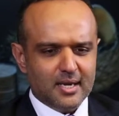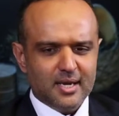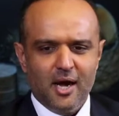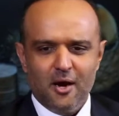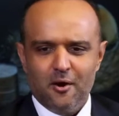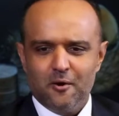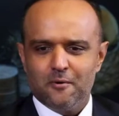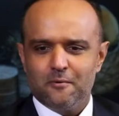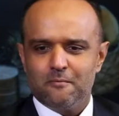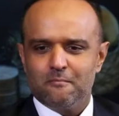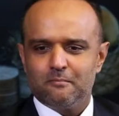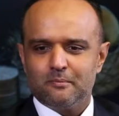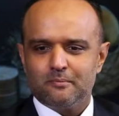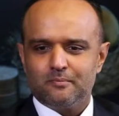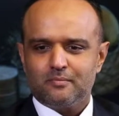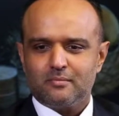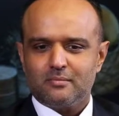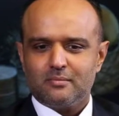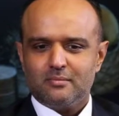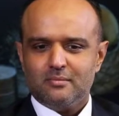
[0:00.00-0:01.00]
Now,
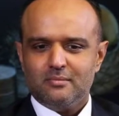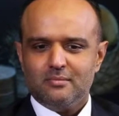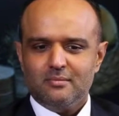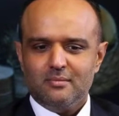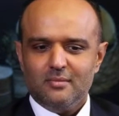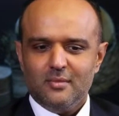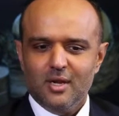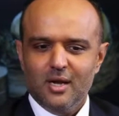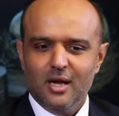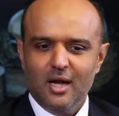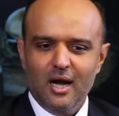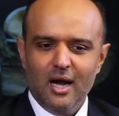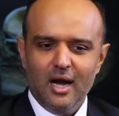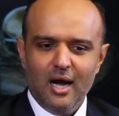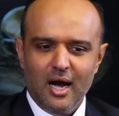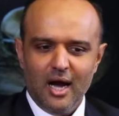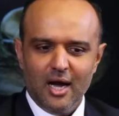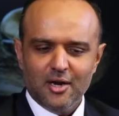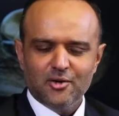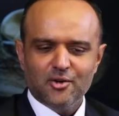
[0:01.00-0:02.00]

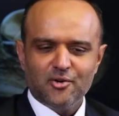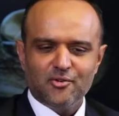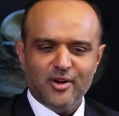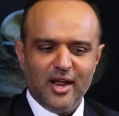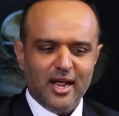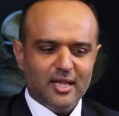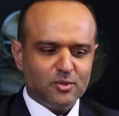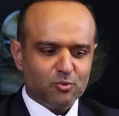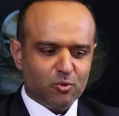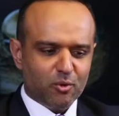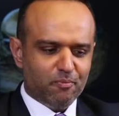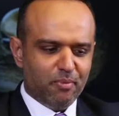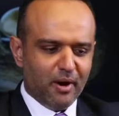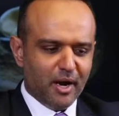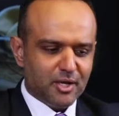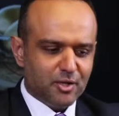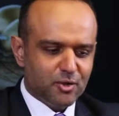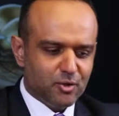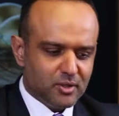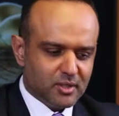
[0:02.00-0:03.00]
100 Rands will
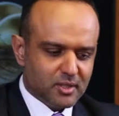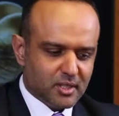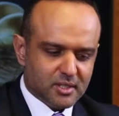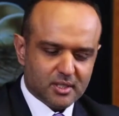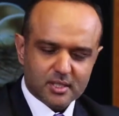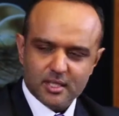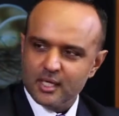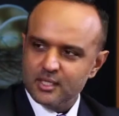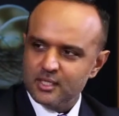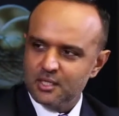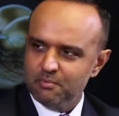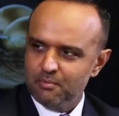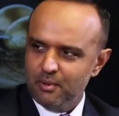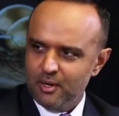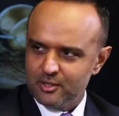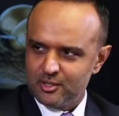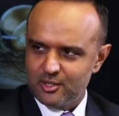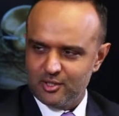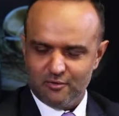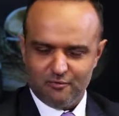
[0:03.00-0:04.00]
buy you this certain
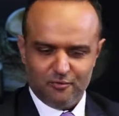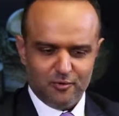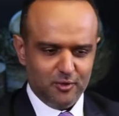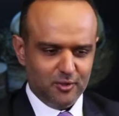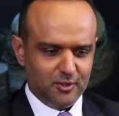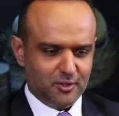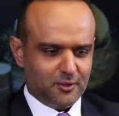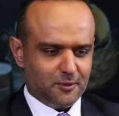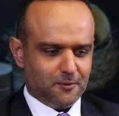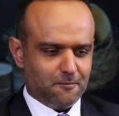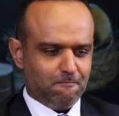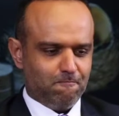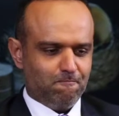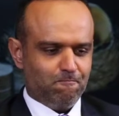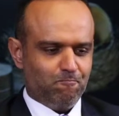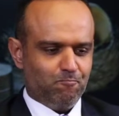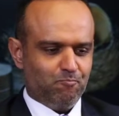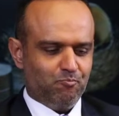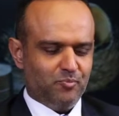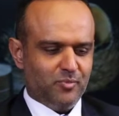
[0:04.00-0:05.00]
basket of goods.
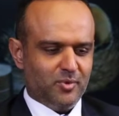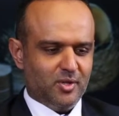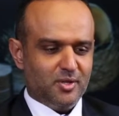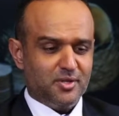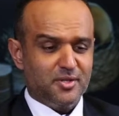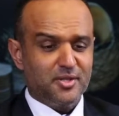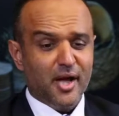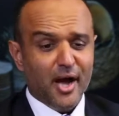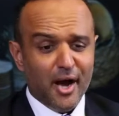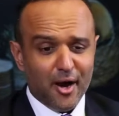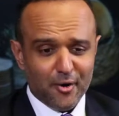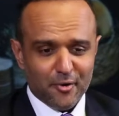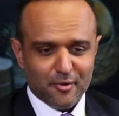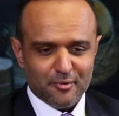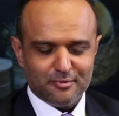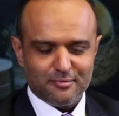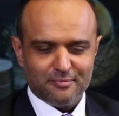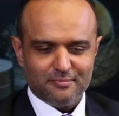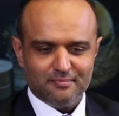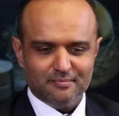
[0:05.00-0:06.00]
Now,
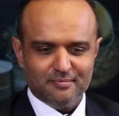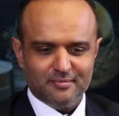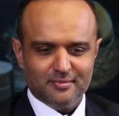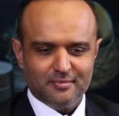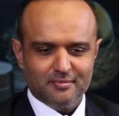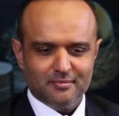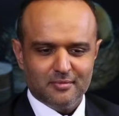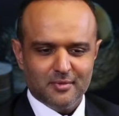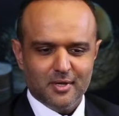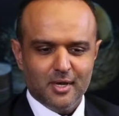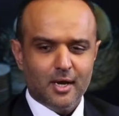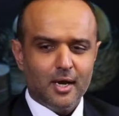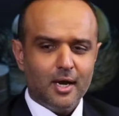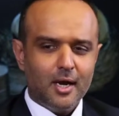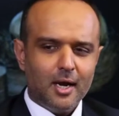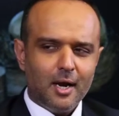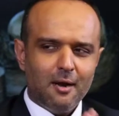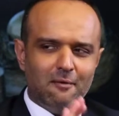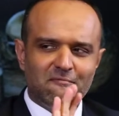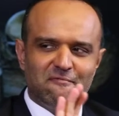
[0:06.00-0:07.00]

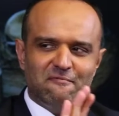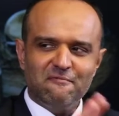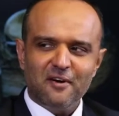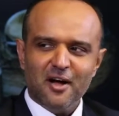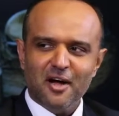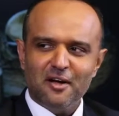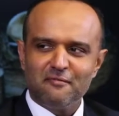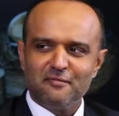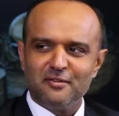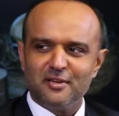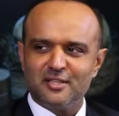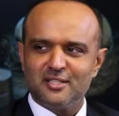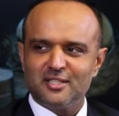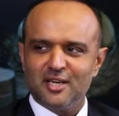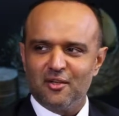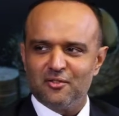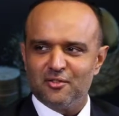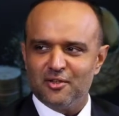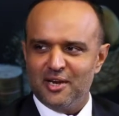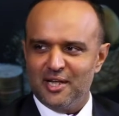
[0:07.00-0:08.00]
come 5 years
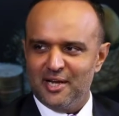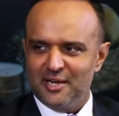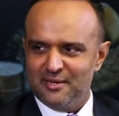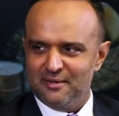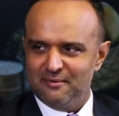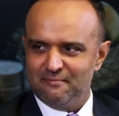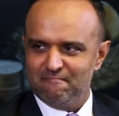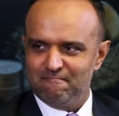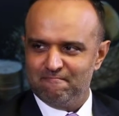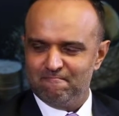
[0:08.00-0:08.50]
down the line,